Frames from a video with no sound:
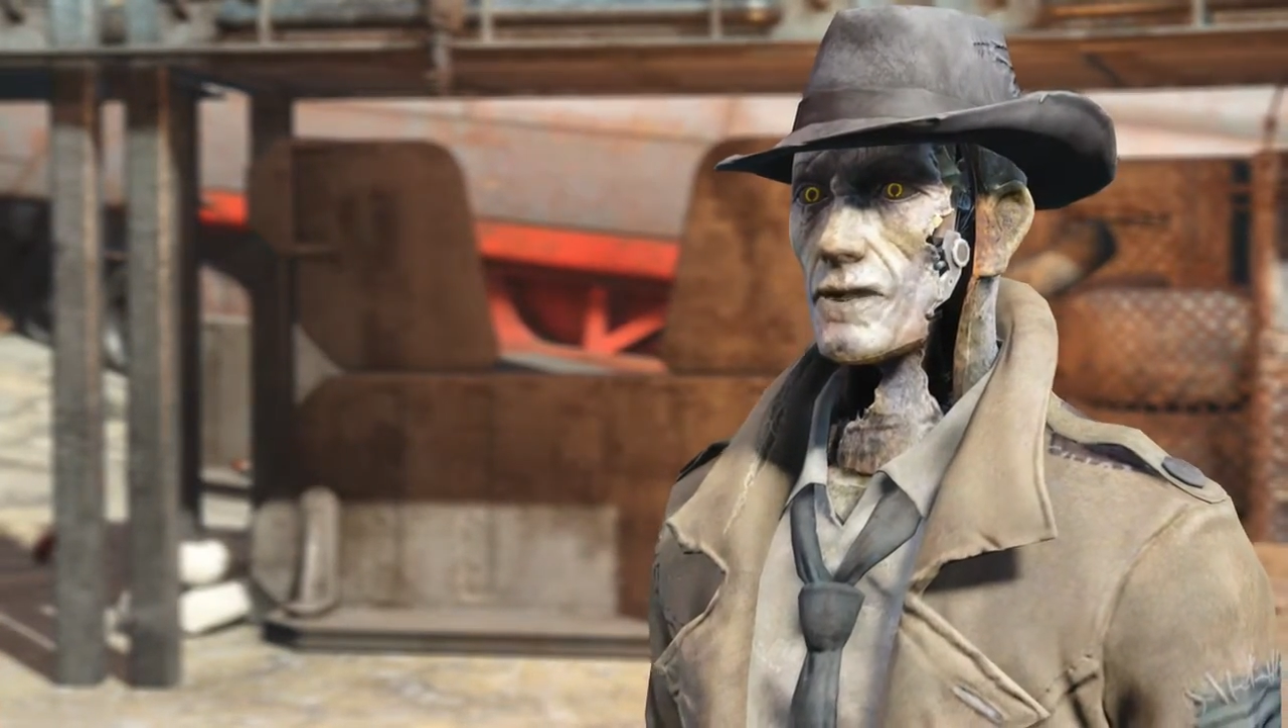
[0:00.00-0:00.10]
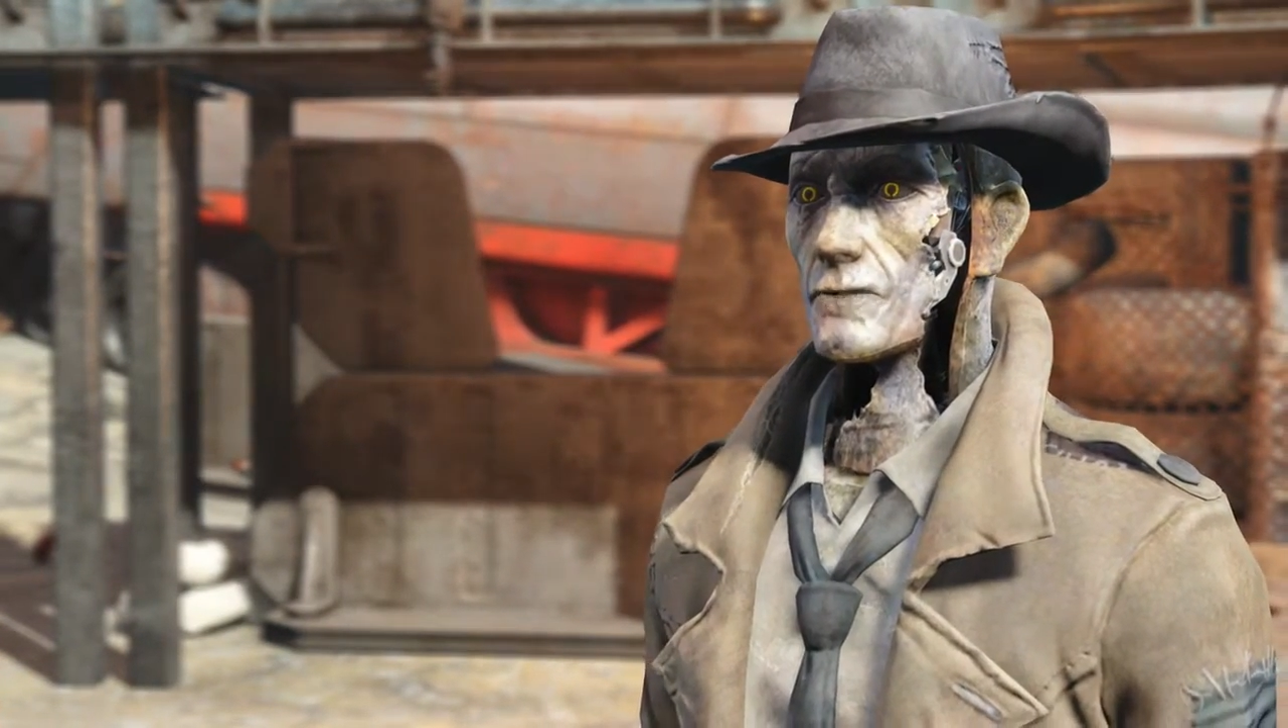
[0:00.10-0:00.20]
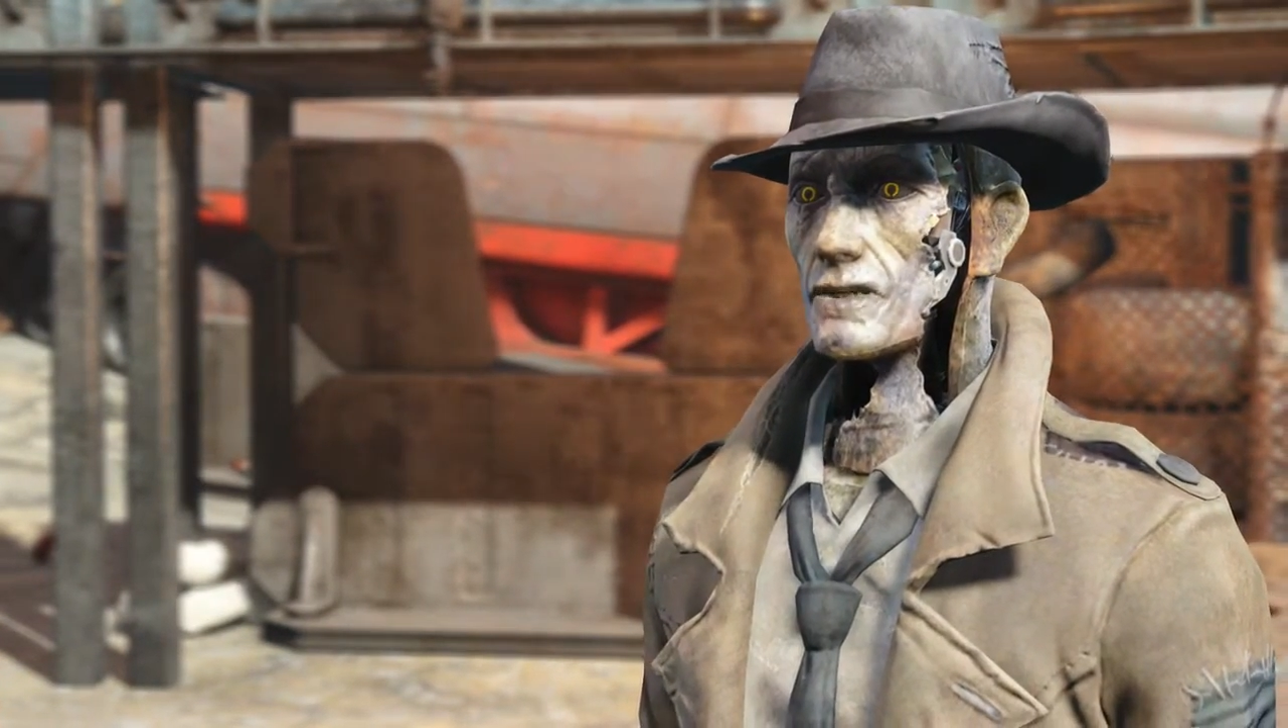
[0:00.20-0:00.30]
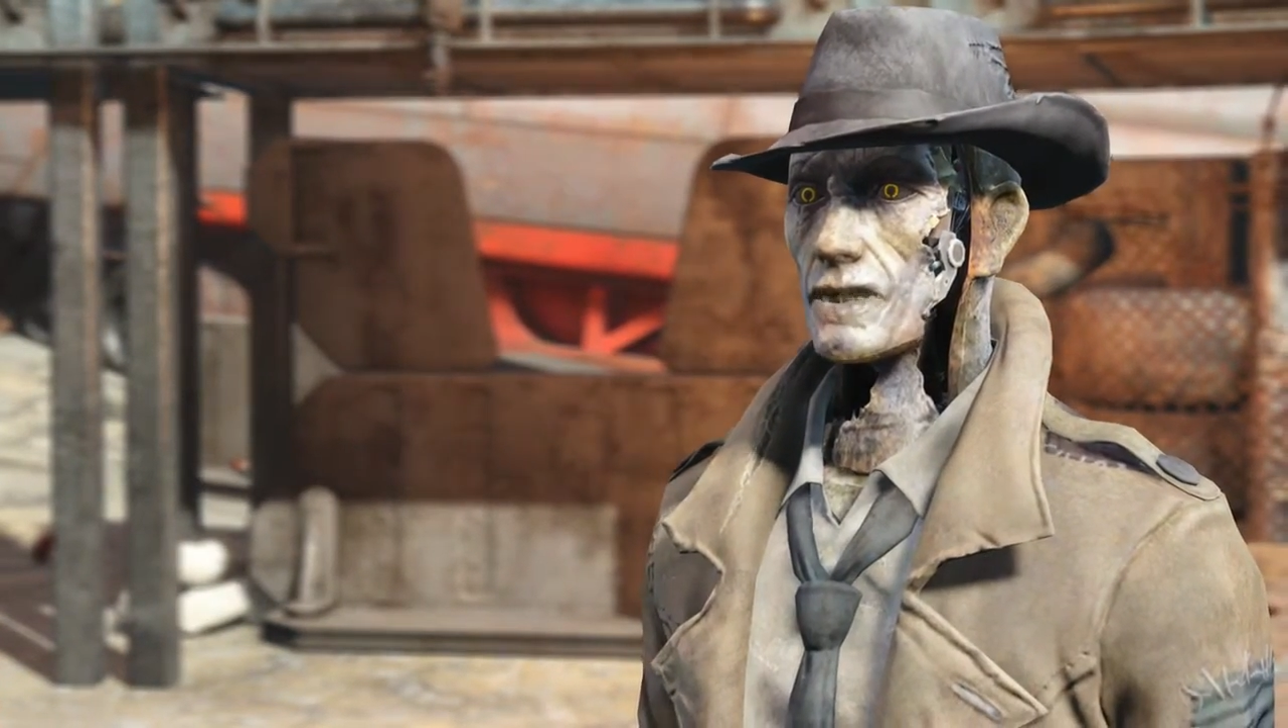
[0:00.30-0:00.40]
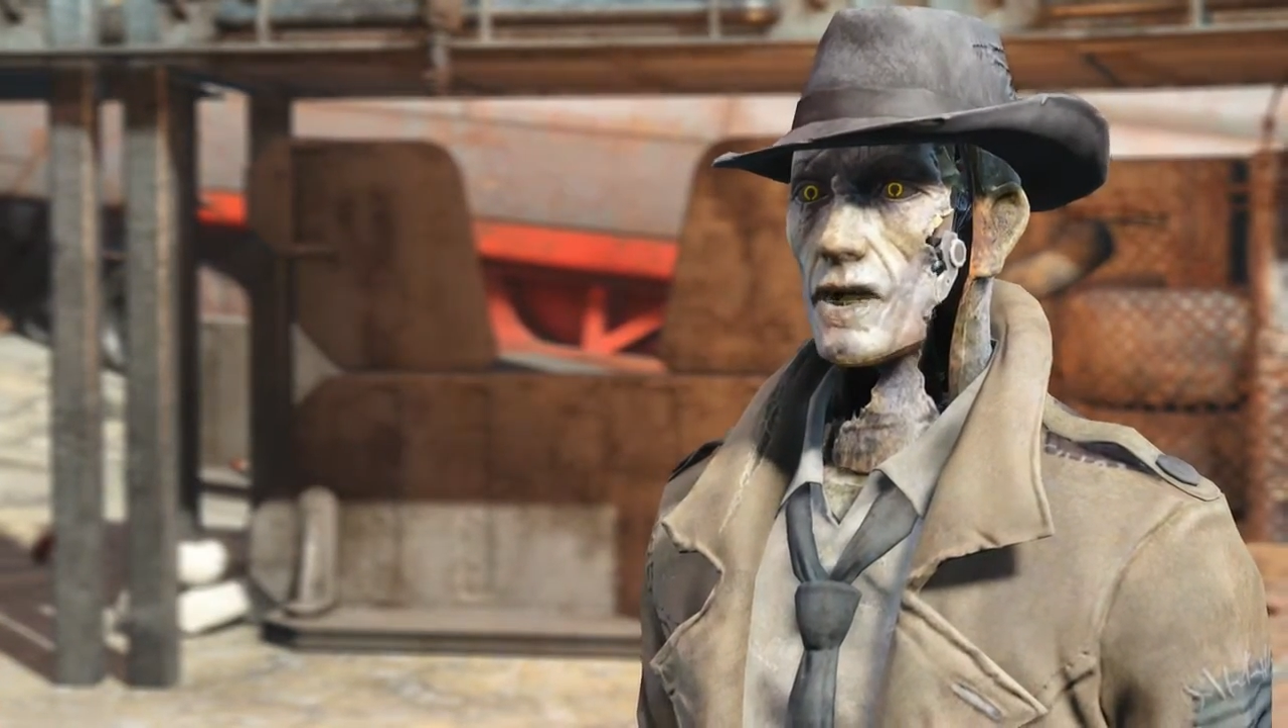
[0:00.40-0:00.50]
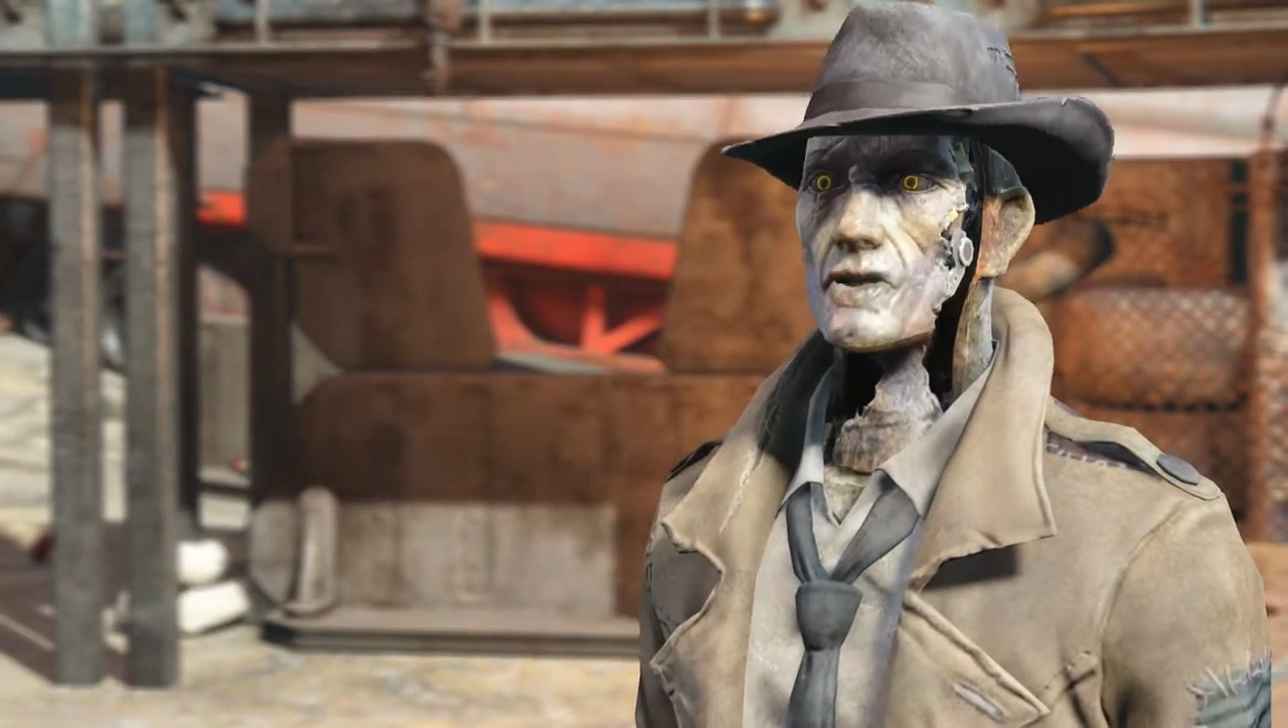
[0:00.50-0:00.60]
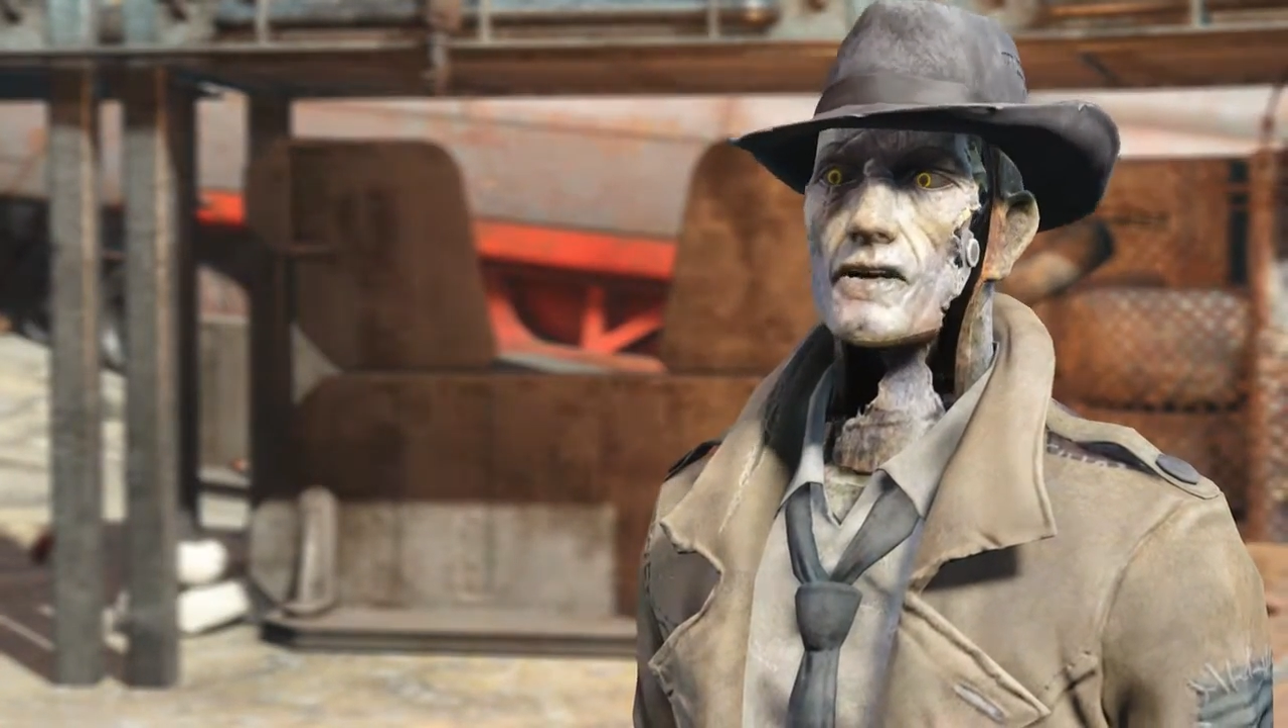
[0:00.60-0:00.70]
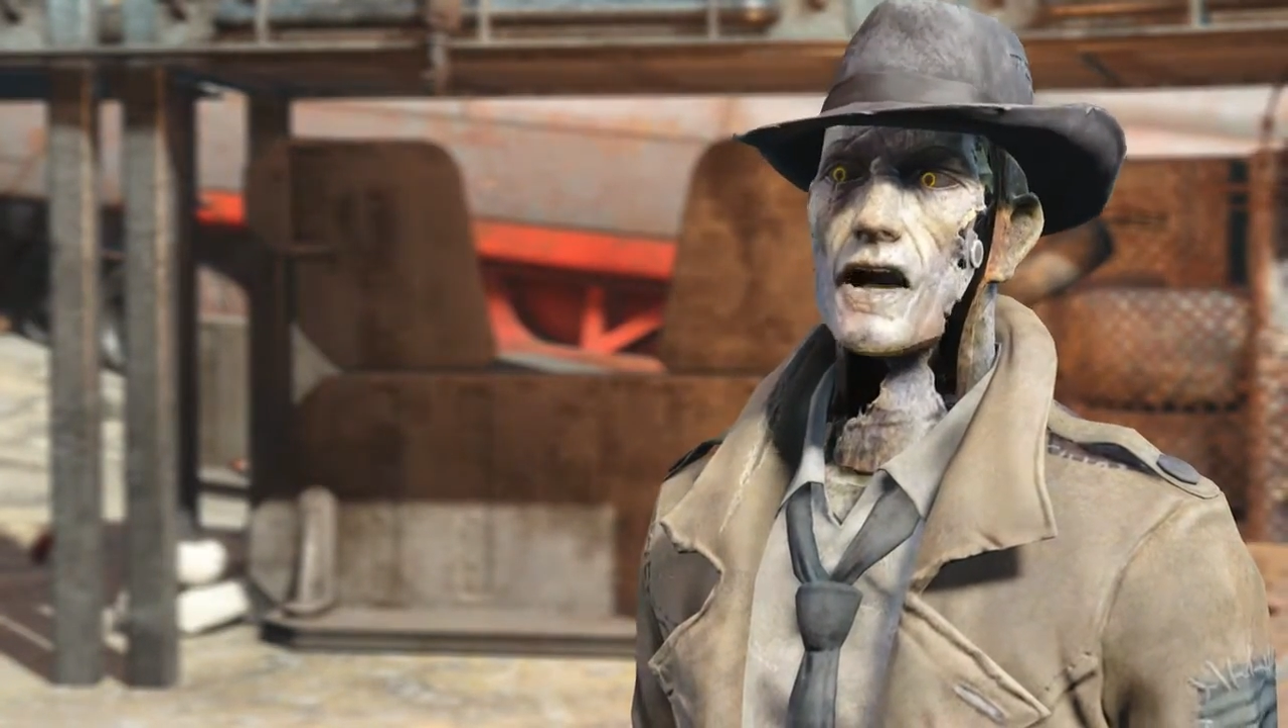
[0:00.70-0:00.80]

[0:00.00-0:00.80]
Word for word: up in town